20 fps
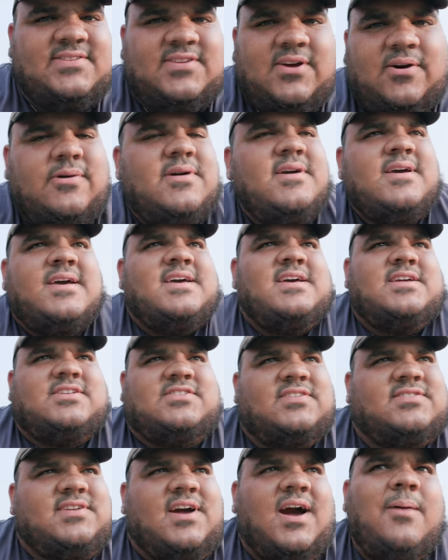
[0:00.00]
So
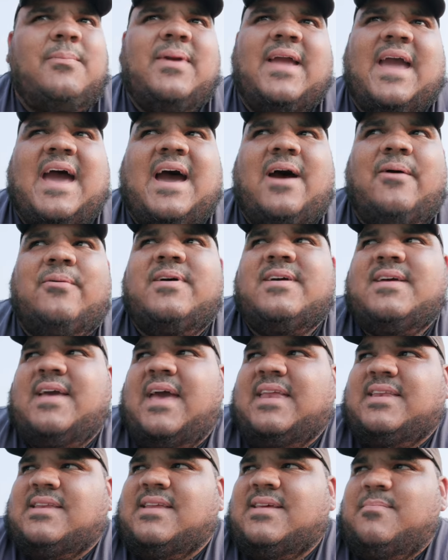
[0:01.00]
just coming out
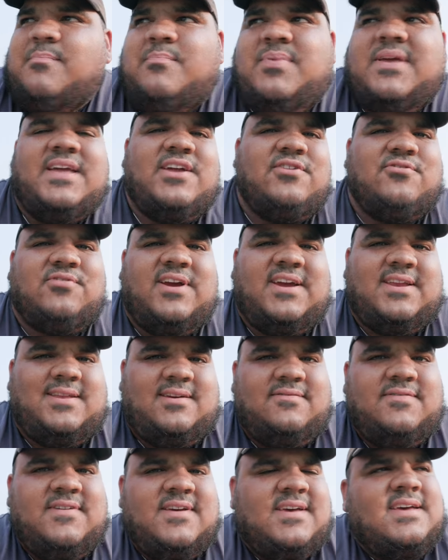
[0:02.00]
and being
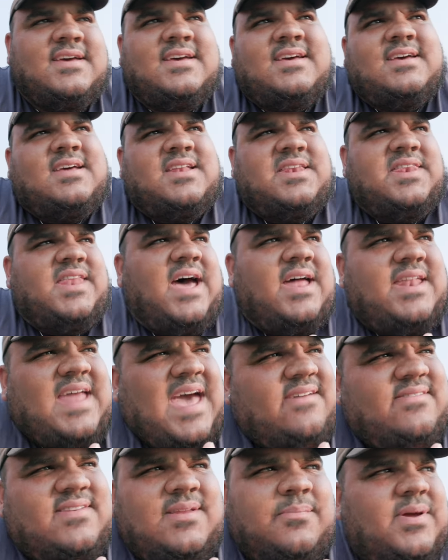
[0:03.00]
creative, not
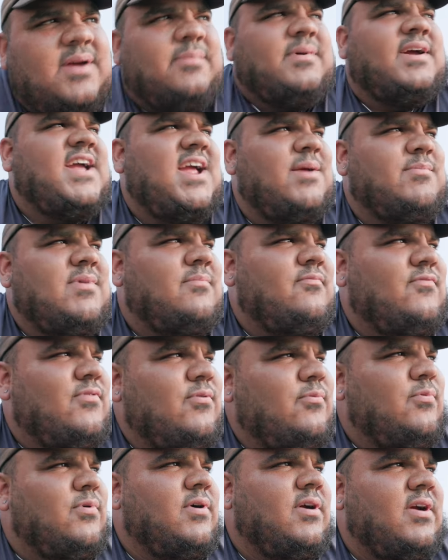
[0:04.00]
having to pick my camera up for
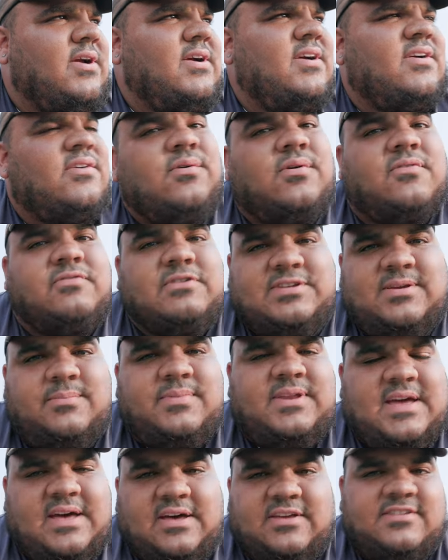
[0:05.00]
work or for
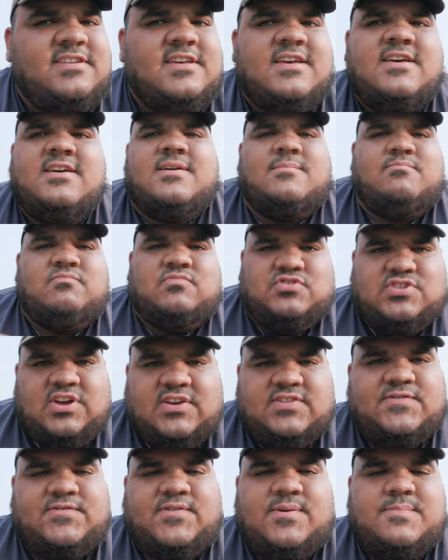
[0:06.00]
somebody else,
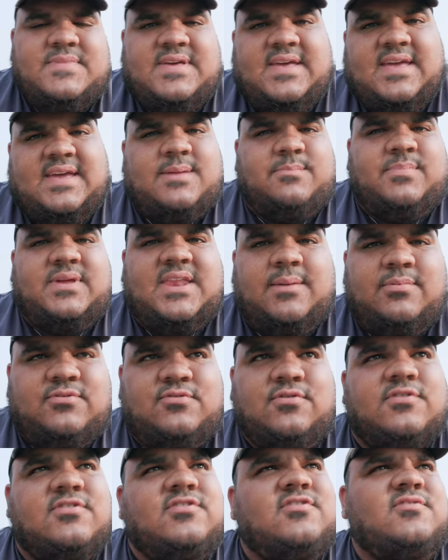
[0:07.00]
just for me and being able
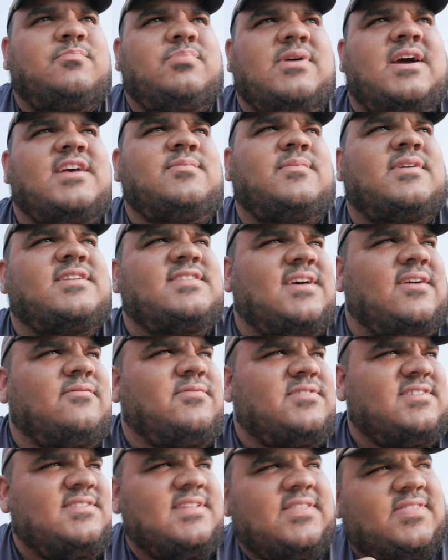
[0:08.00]
to express myself,
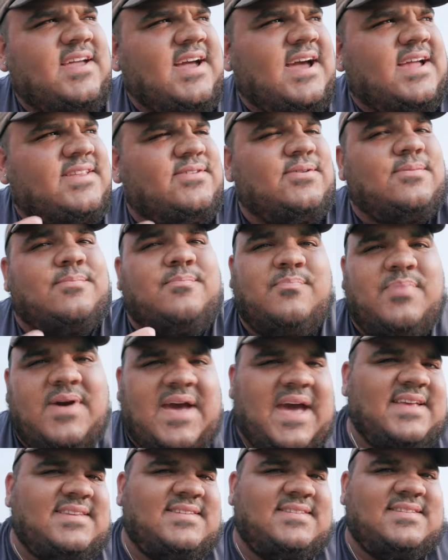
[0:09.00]
which is the thing I do
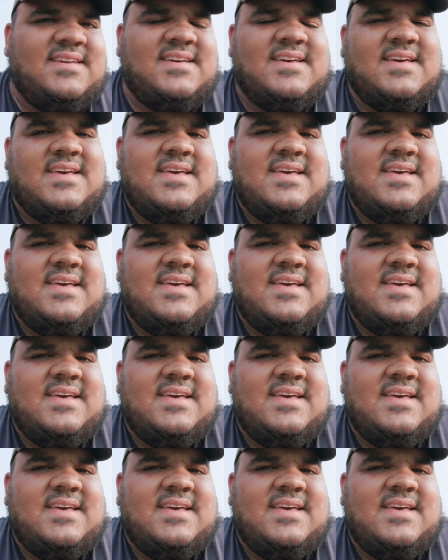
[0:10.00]
best